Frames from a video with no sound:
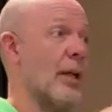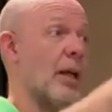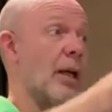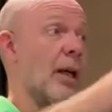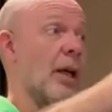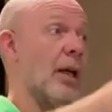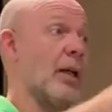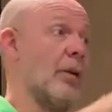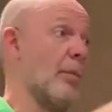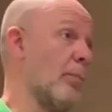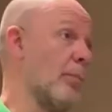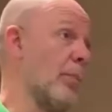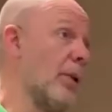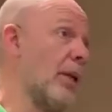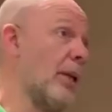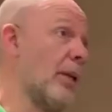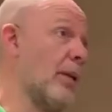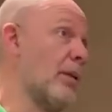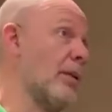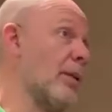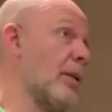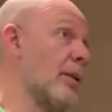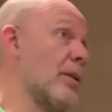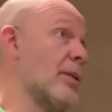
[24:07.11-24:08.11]
and
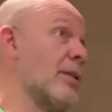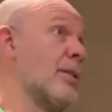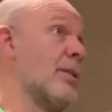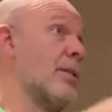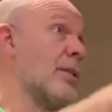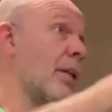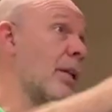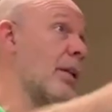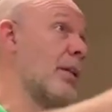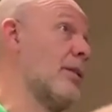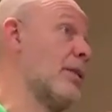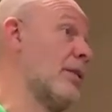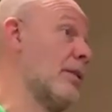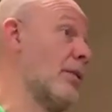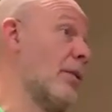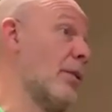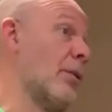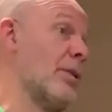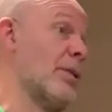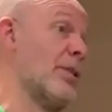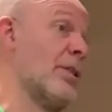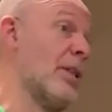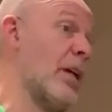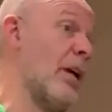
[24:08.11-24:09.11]
being the 6th or
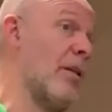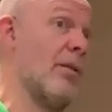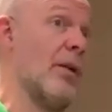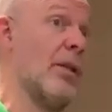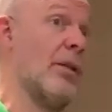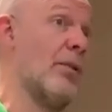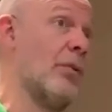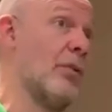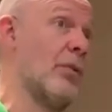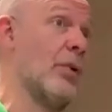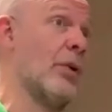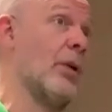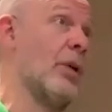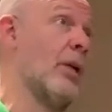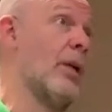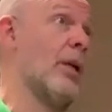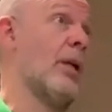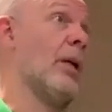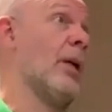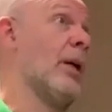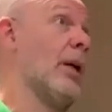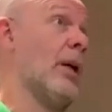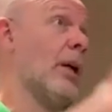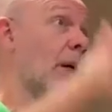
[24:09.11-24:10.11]
7th
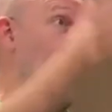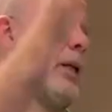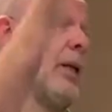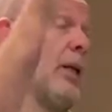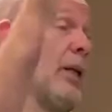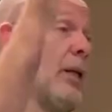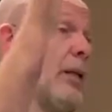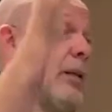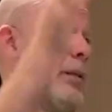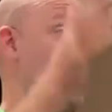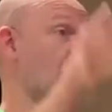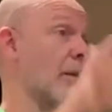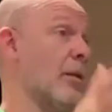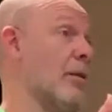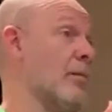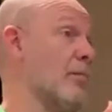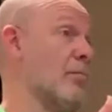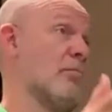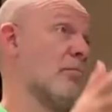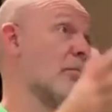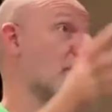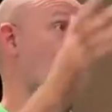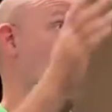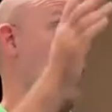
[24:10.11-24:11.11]
in
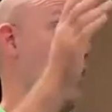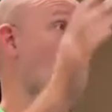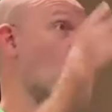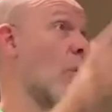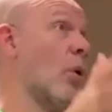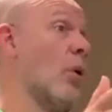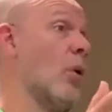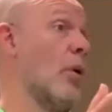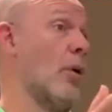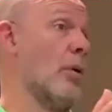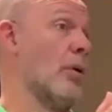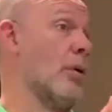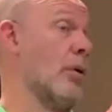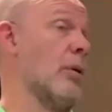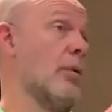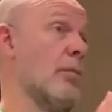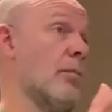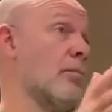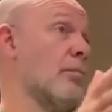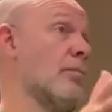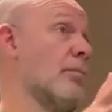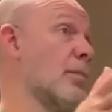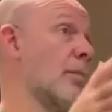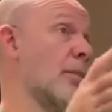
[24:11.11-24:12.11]
horror
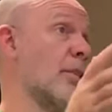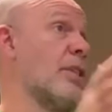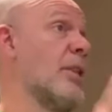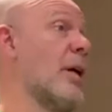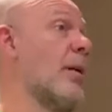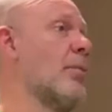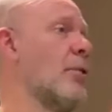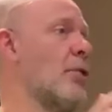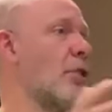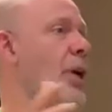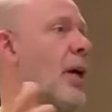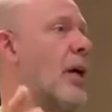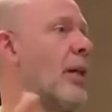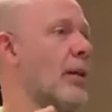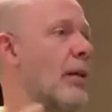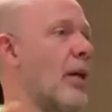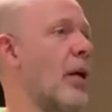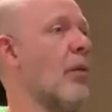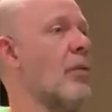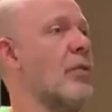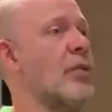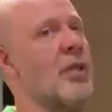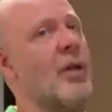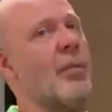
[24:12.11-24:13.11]
subgenre
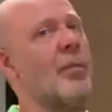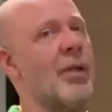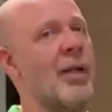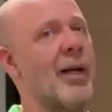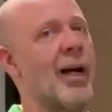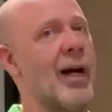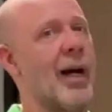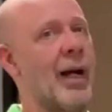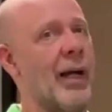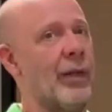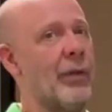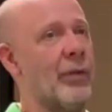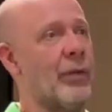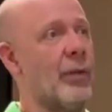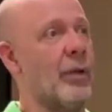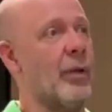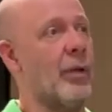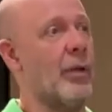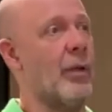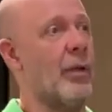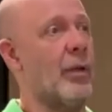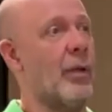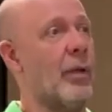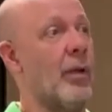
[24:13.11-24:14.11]
of some kind.
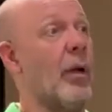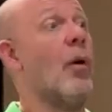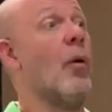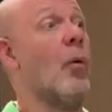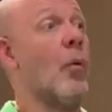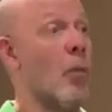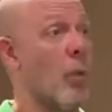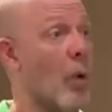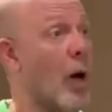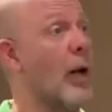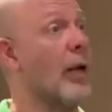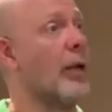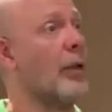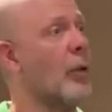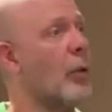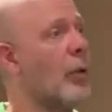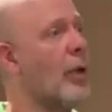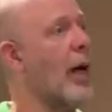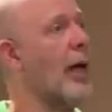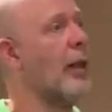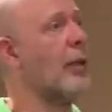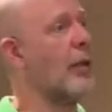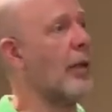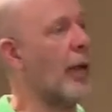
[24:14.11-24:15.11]
Well, you
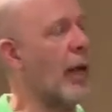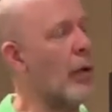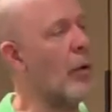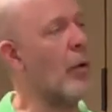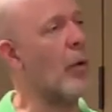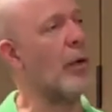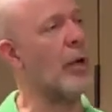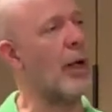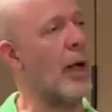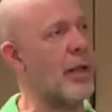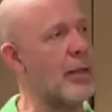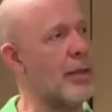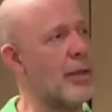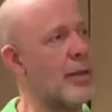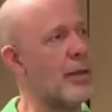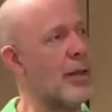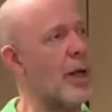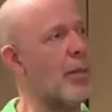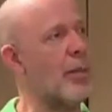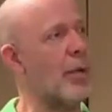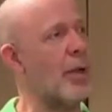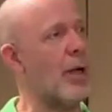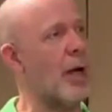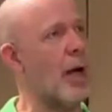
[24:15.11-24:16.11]
got recognized
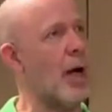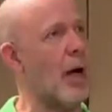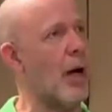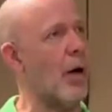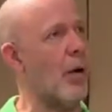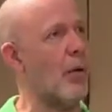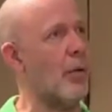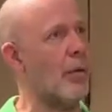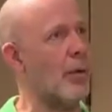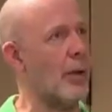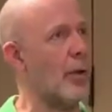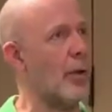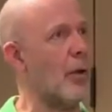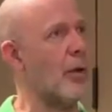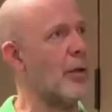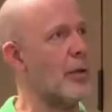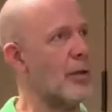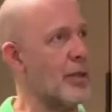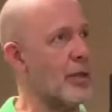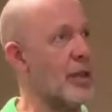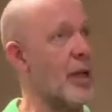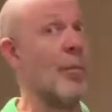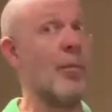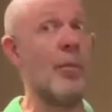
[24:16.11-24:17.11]
somehow.
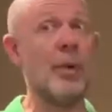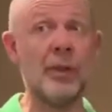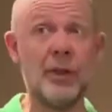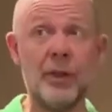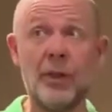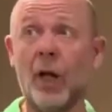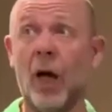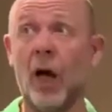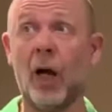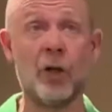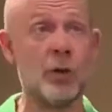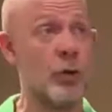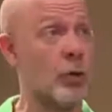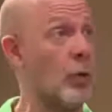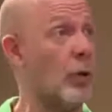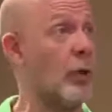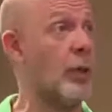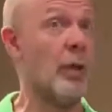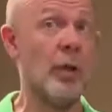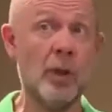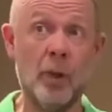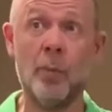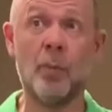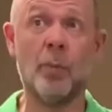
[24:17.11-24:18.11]
Somebody
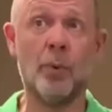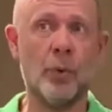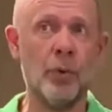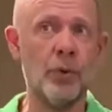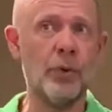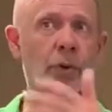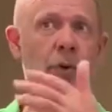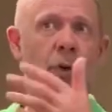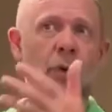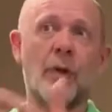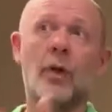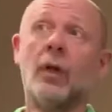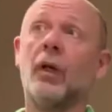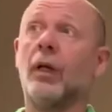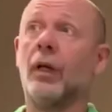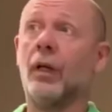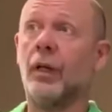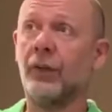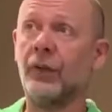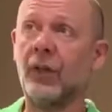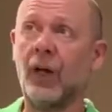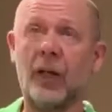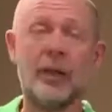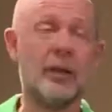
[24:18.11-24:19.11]
actually put your
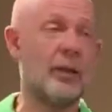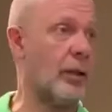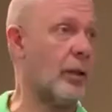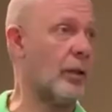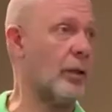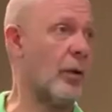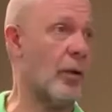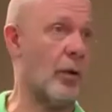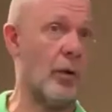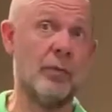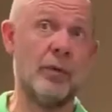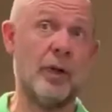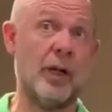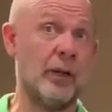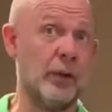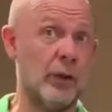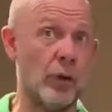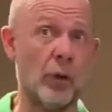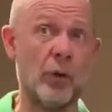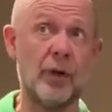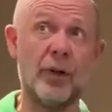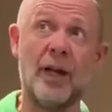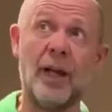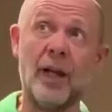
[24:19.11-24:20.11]
title and
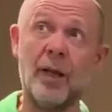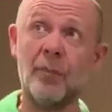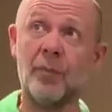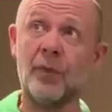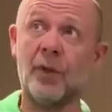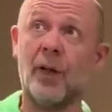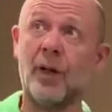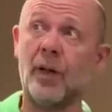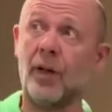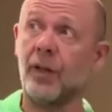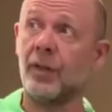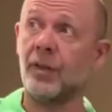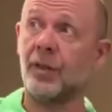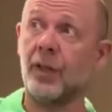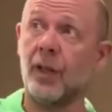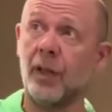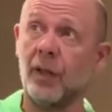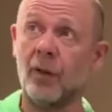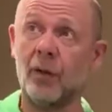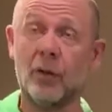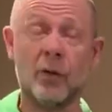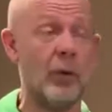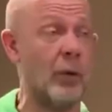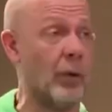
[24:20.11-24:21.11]
your name there and
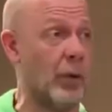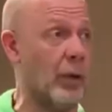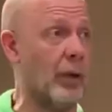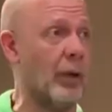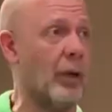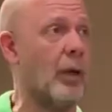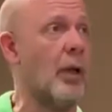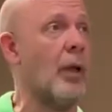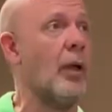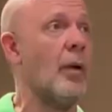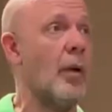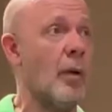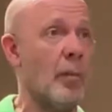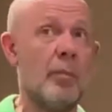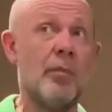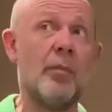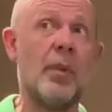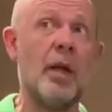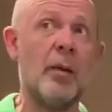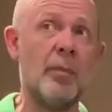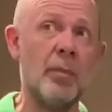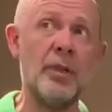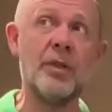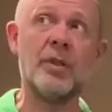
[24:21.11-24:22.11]
saying, look,
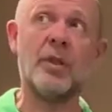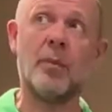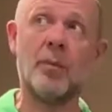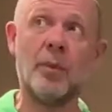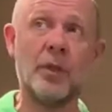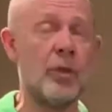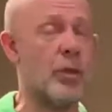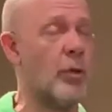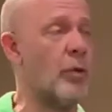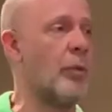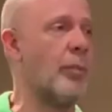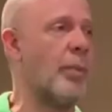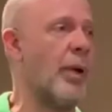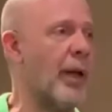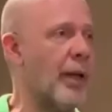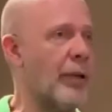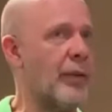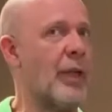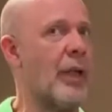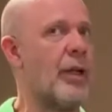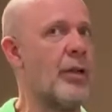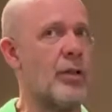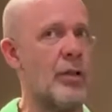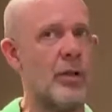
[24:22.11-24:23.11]
maybe somebody should pay
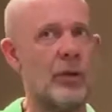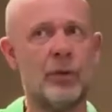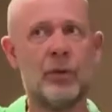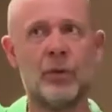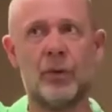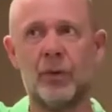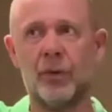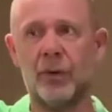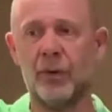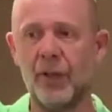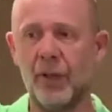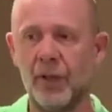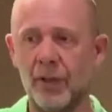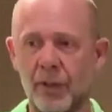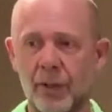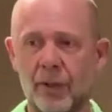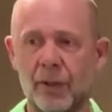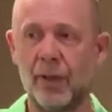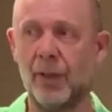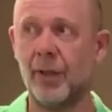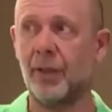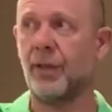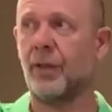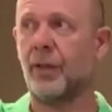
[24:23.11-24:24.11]
attention to this
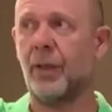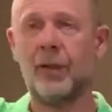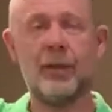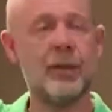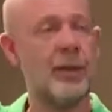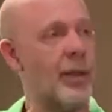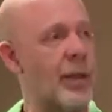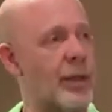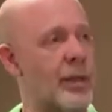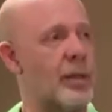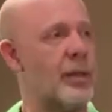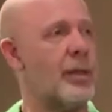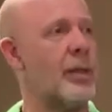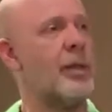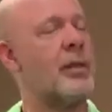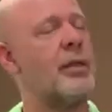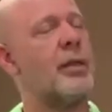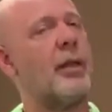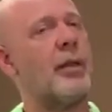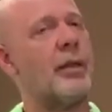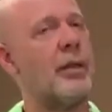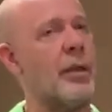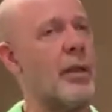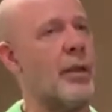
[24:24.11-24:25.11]
list and this list
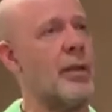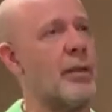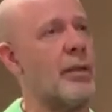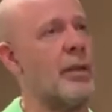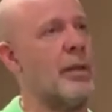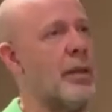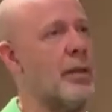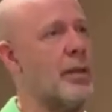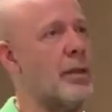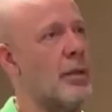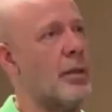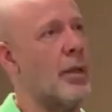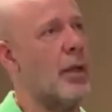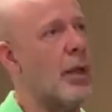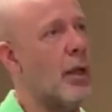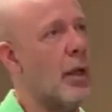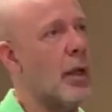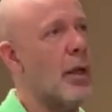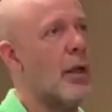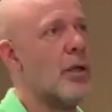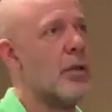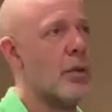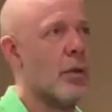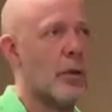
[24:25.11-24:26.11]
and this list.
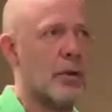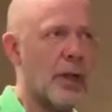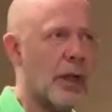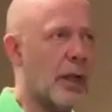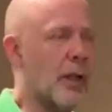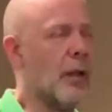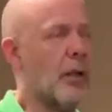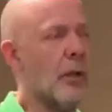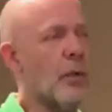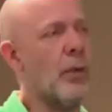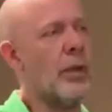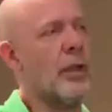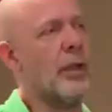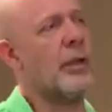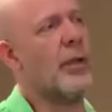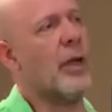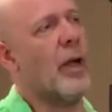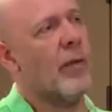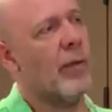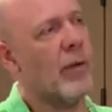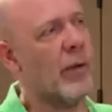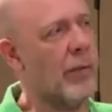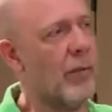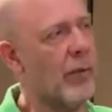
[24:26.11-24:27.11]
So take a look at
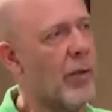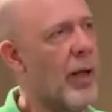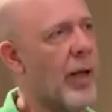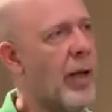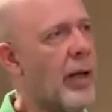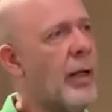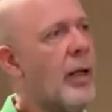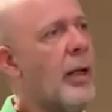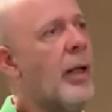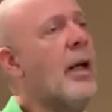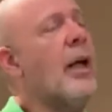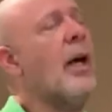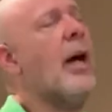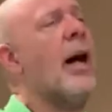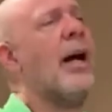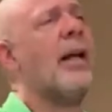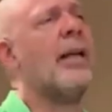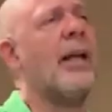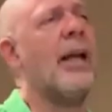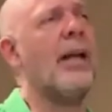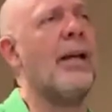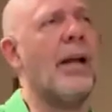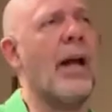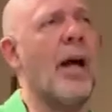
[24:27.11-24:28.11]
Coverfly.
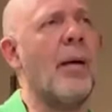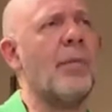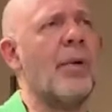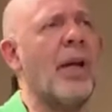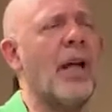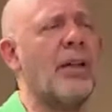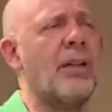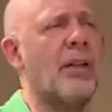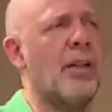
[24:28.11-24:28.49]
Again, I'm not